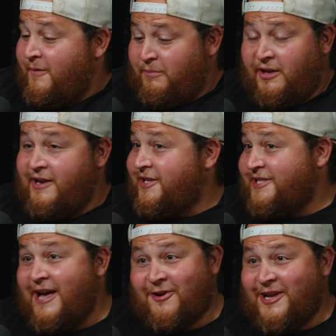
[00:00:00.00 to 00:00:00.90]
plenty of
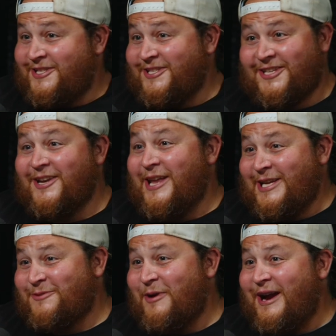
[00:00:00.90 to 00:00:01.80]
Saturdays and
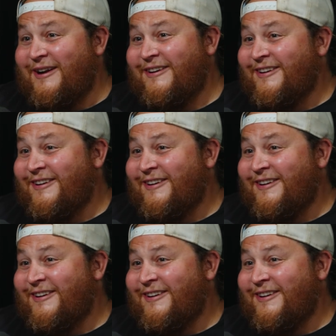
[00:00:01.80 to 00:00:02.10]
Sundays where